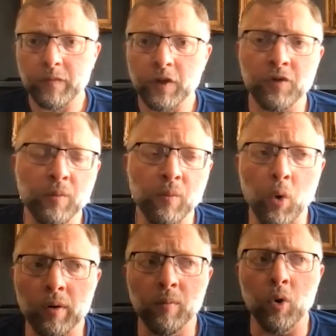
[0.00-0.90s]
So
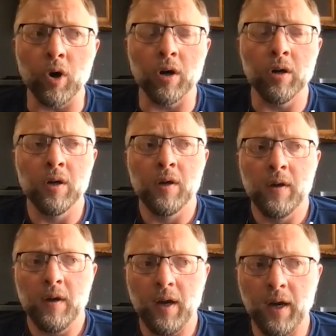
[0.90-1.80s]
more and more,
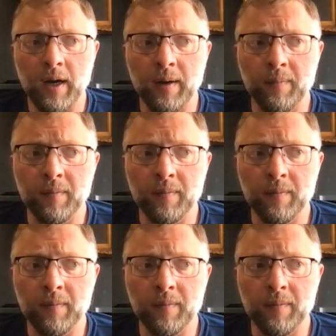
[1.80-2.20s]
uh,